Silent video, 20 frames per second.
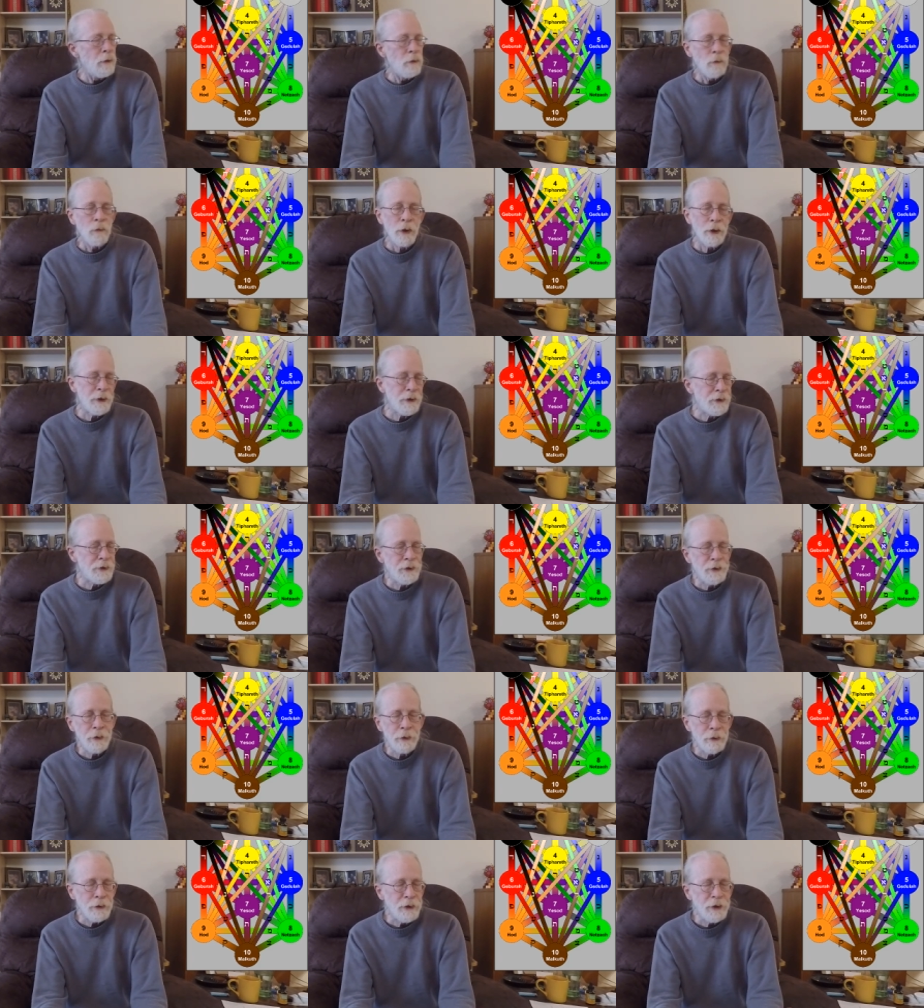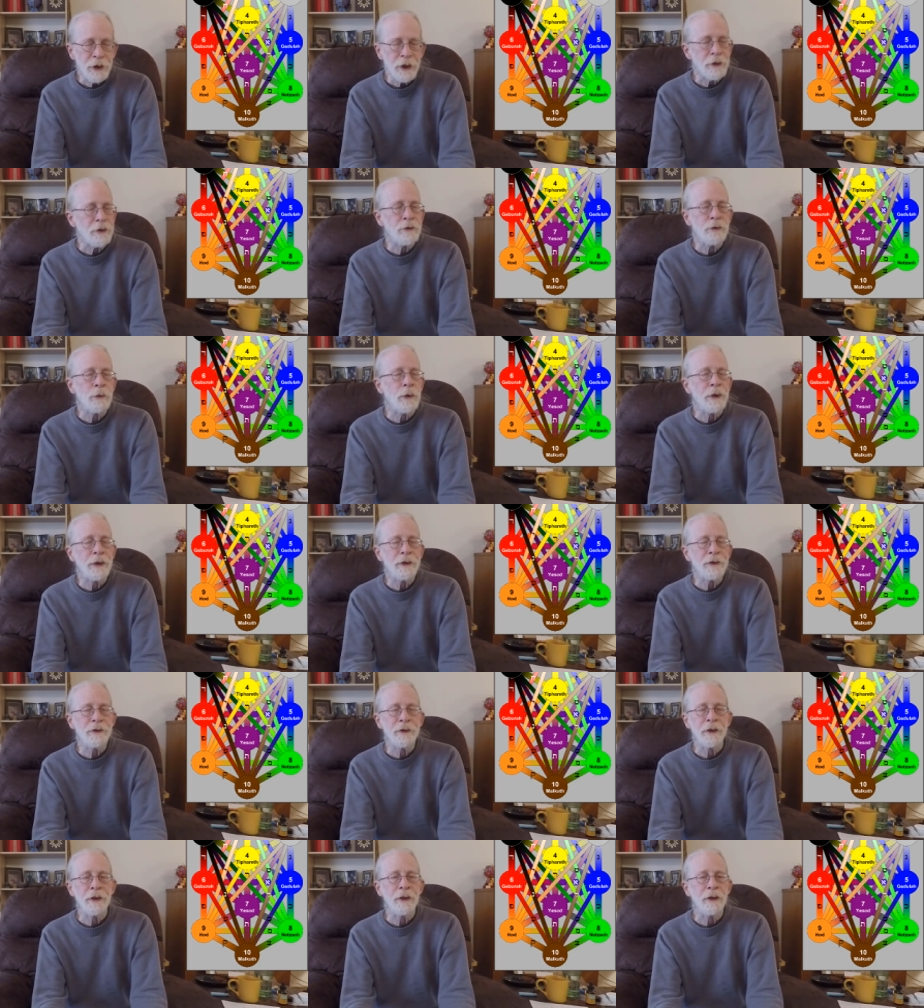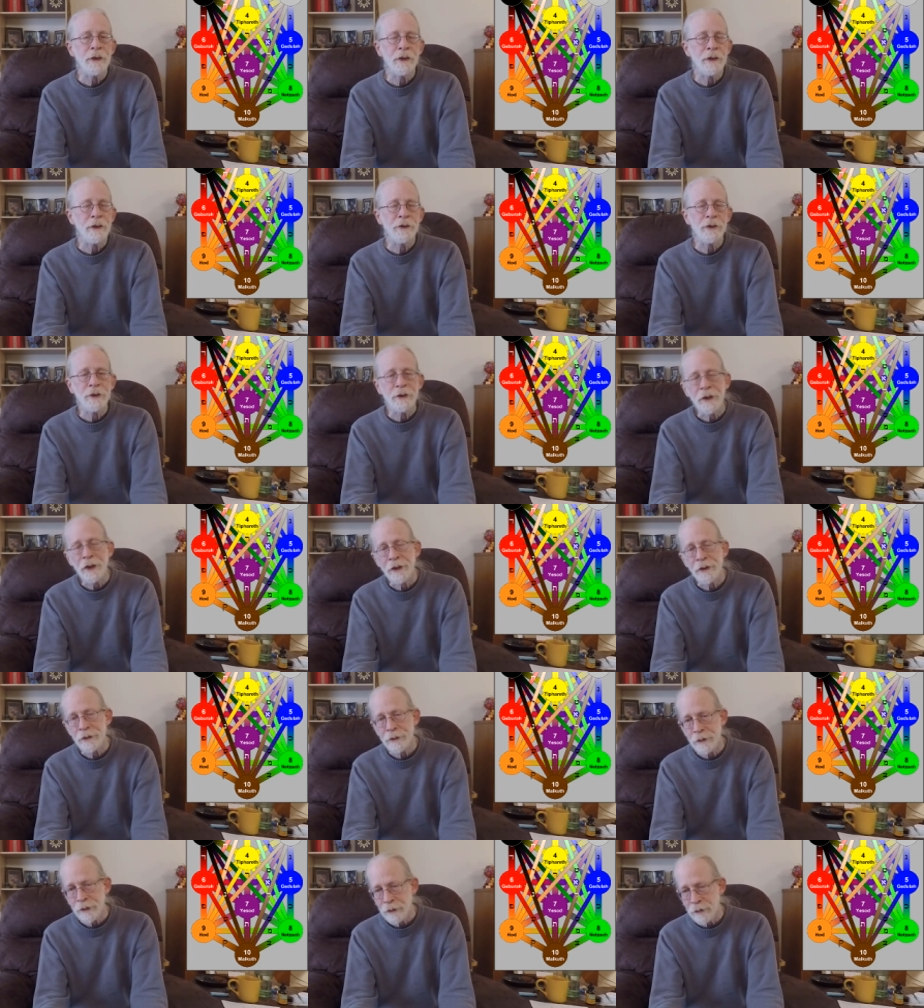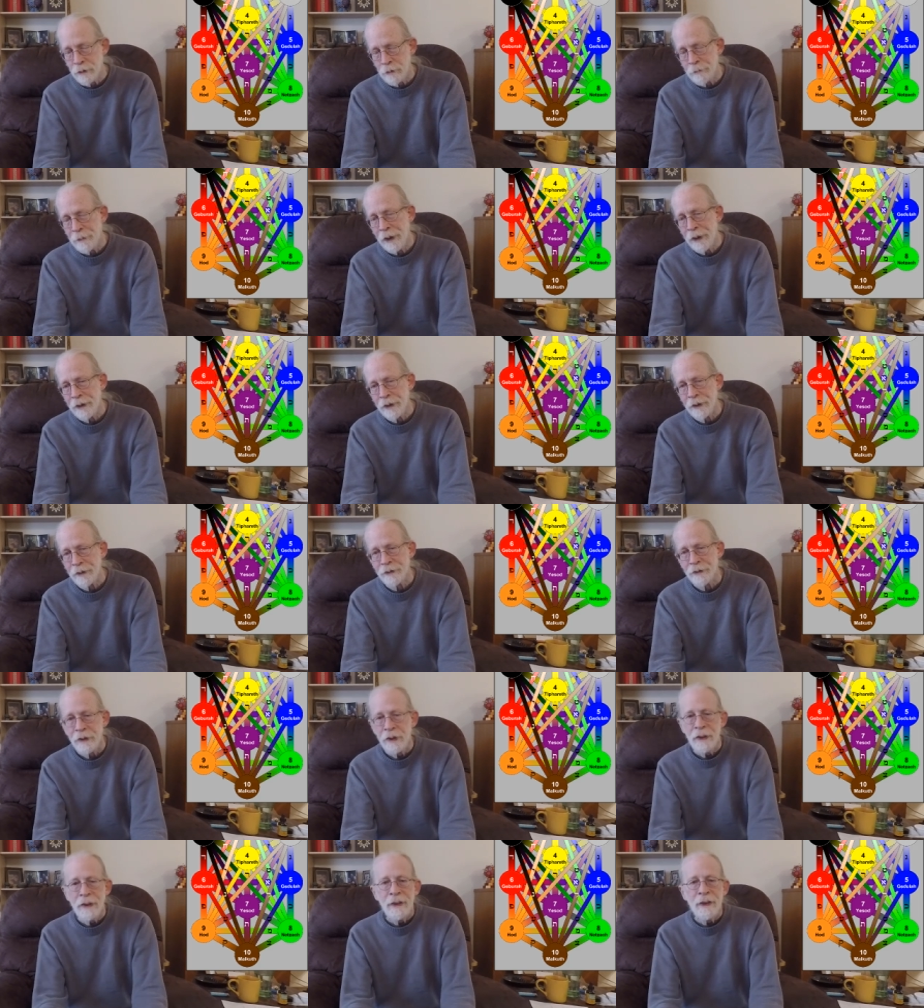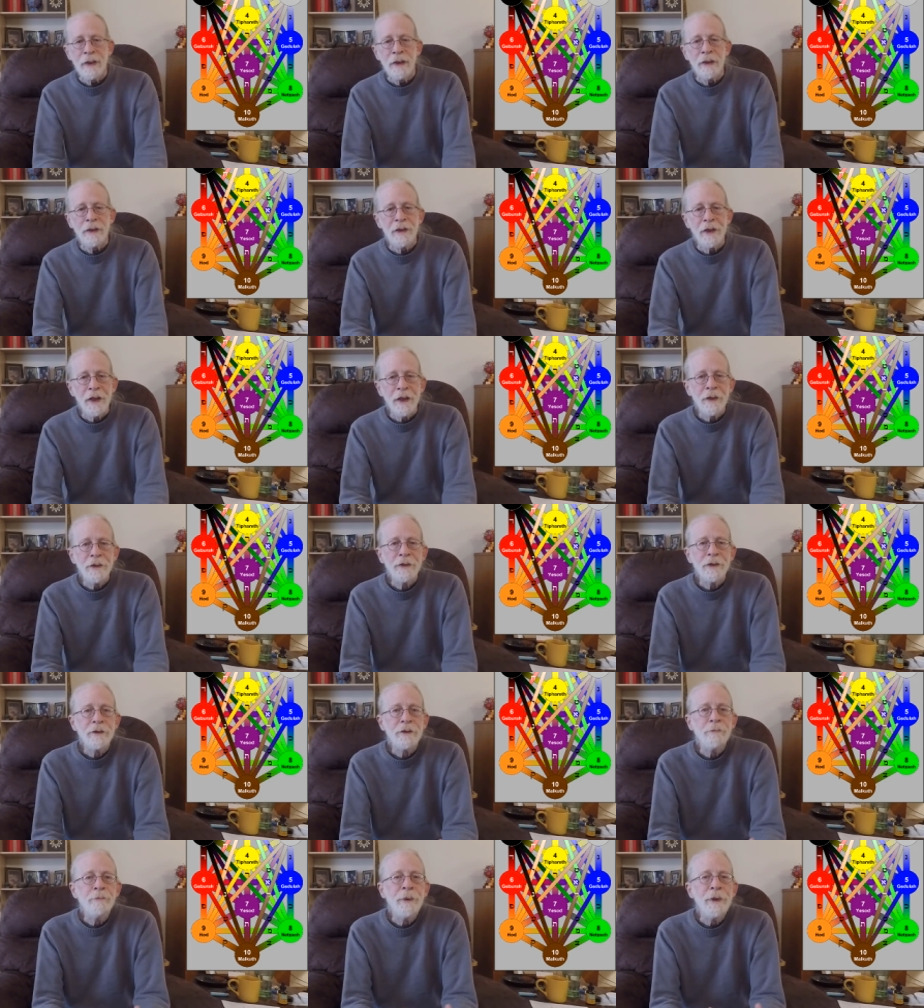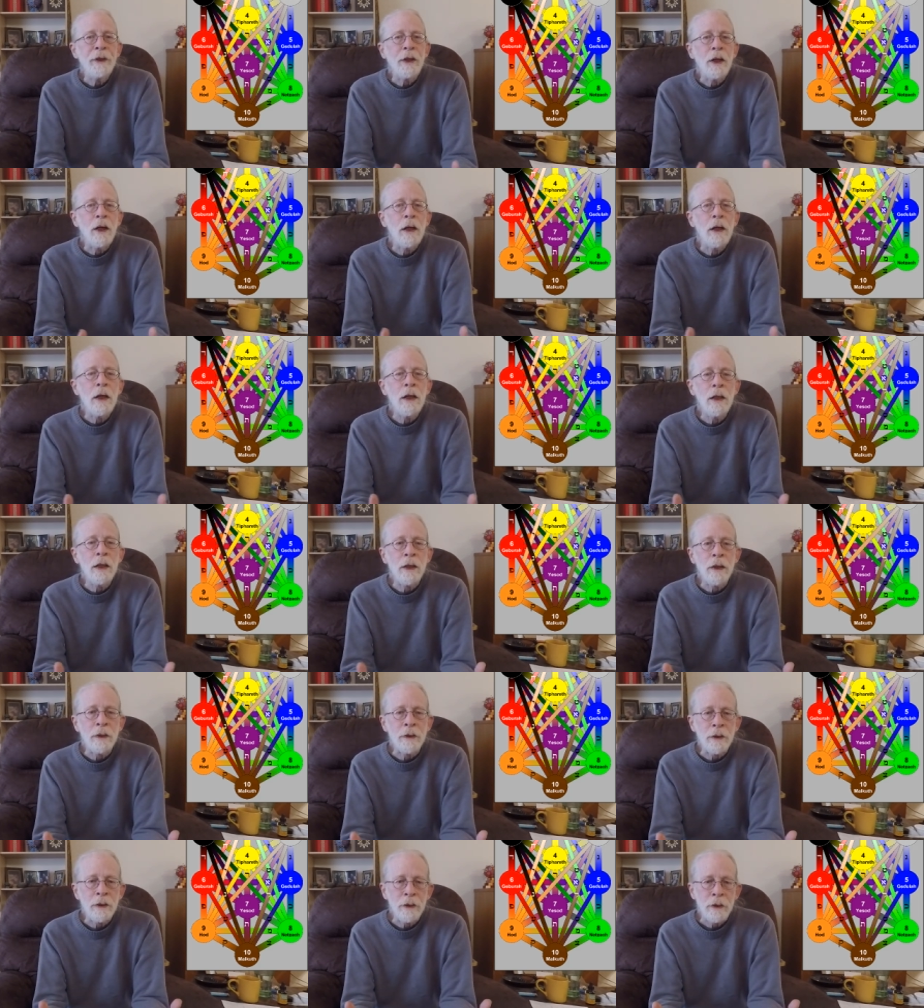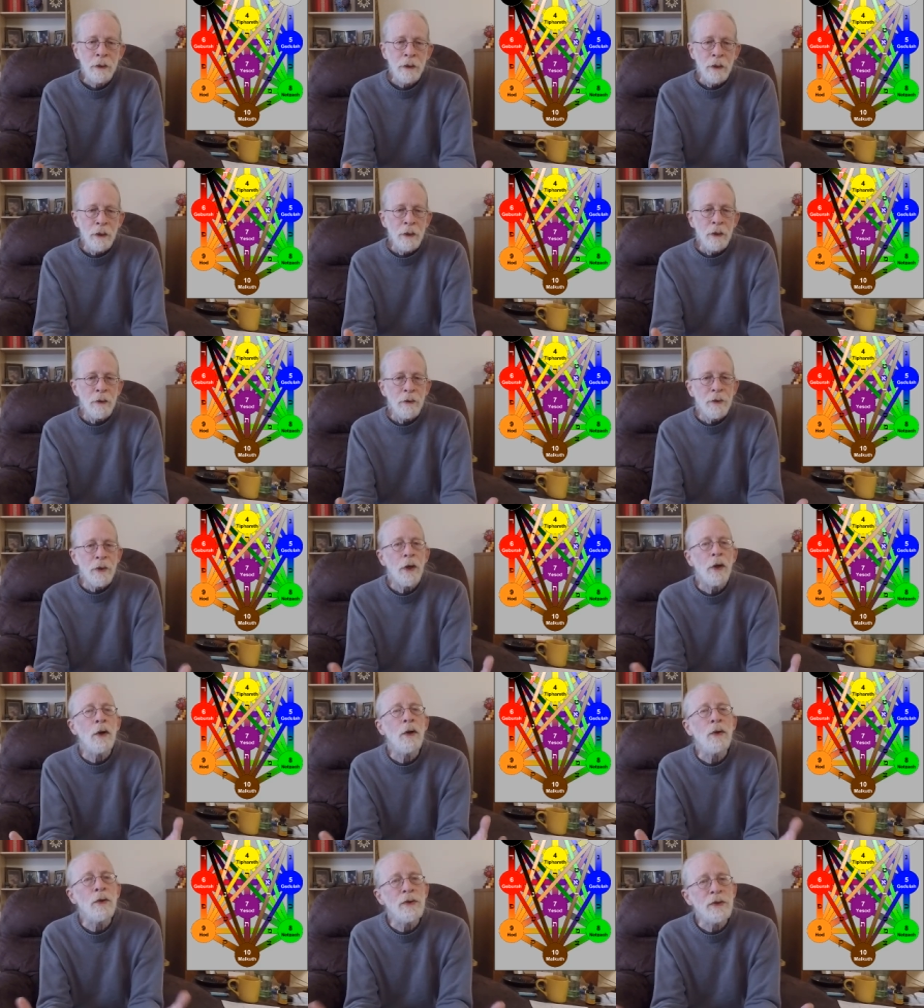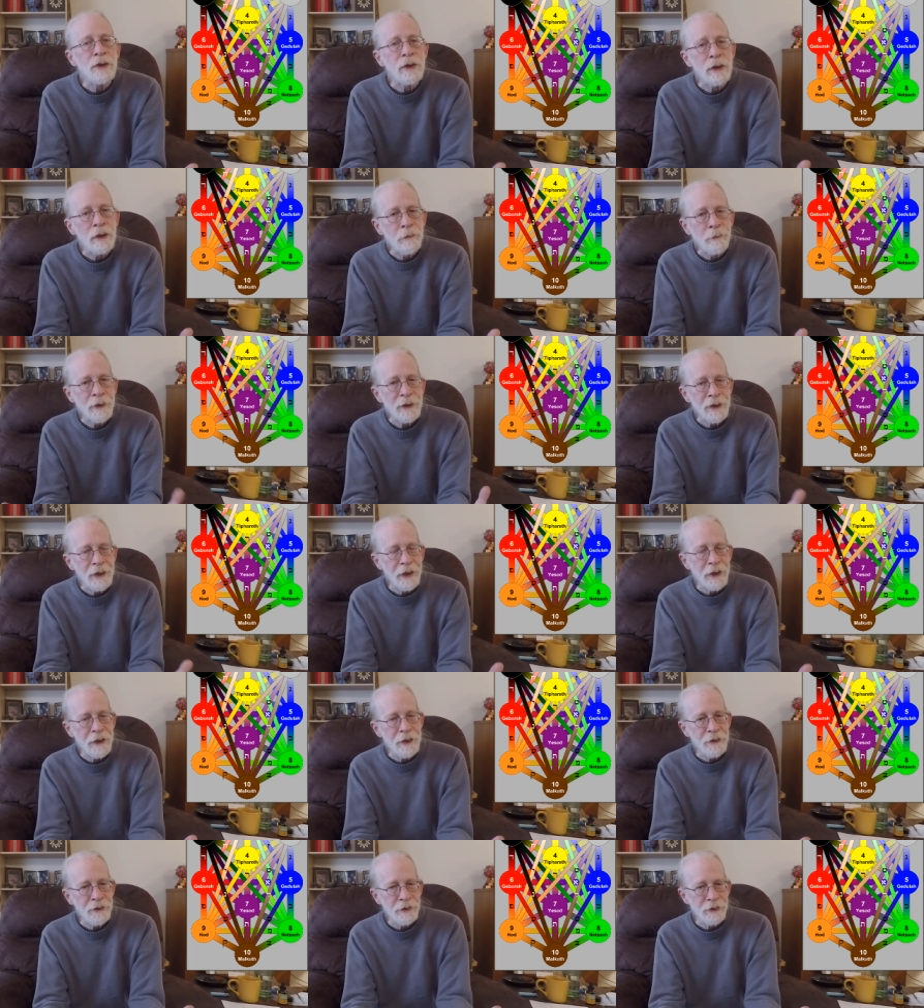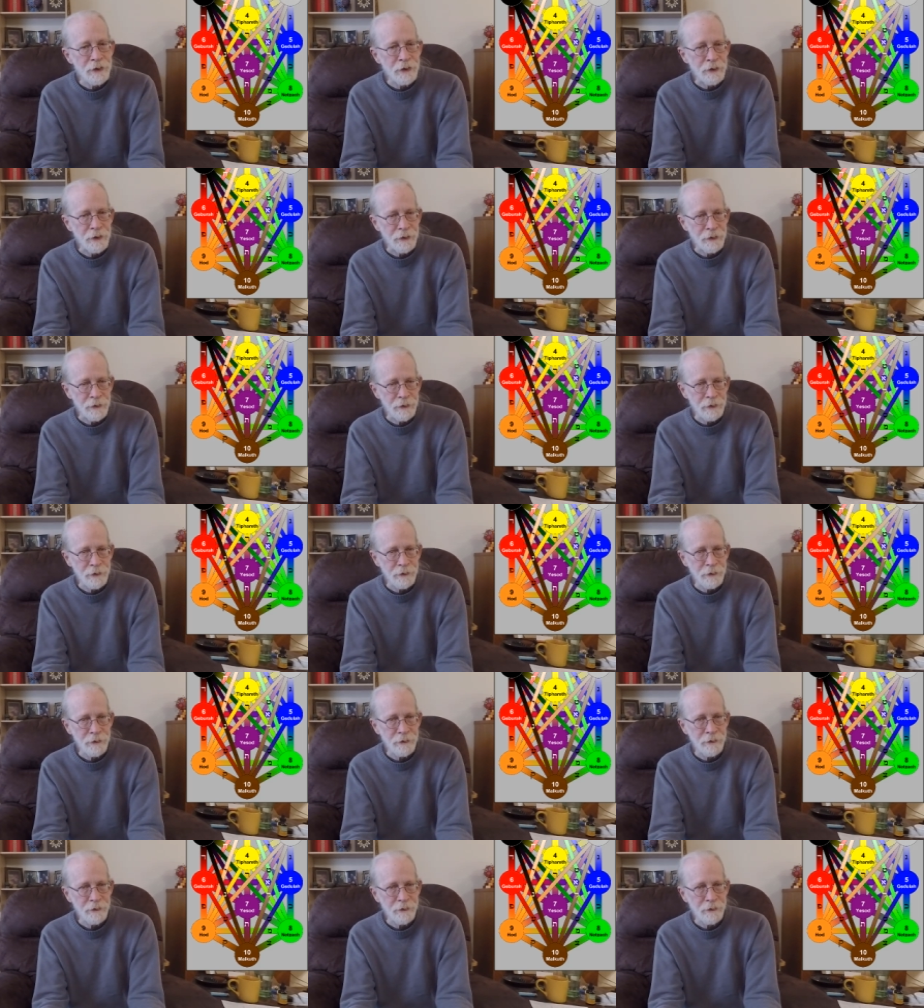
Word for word: what is just what is in initiation into hermetics takes us beyond those limitations